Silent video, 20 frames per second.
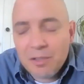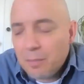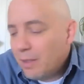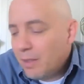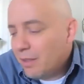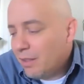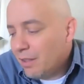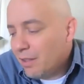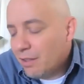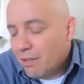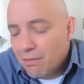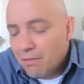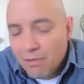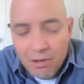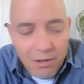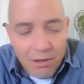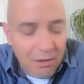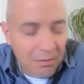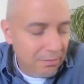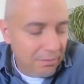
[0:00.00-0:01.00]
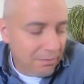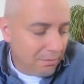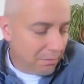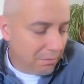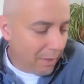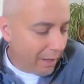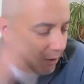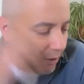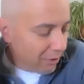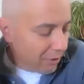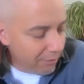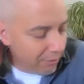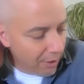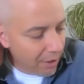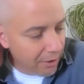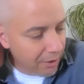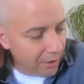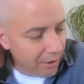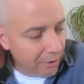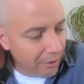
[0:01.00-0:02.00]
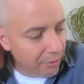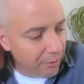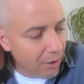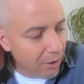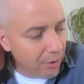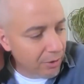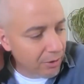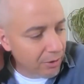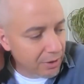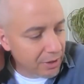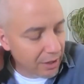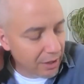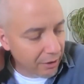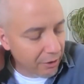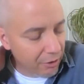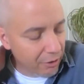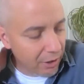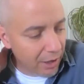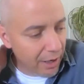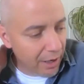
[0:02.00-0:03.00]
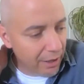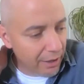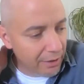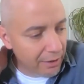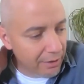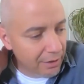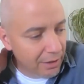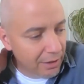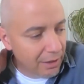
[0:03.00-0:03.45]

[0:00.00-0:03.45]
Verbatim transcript: speaking of our microfauna and rodents at Gray,